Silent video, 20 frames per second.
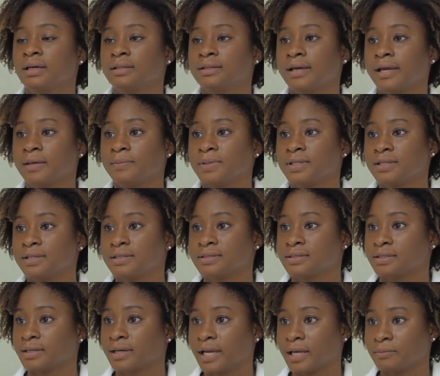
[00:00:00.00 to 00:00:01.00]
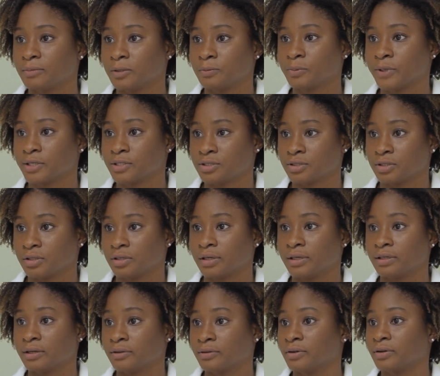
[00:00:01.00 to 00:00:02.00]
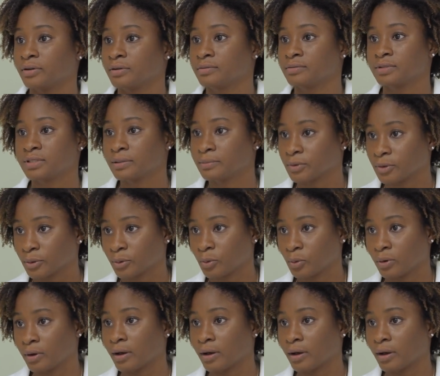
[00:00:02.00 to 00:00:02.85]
diabetes and high blood pressure, and other similar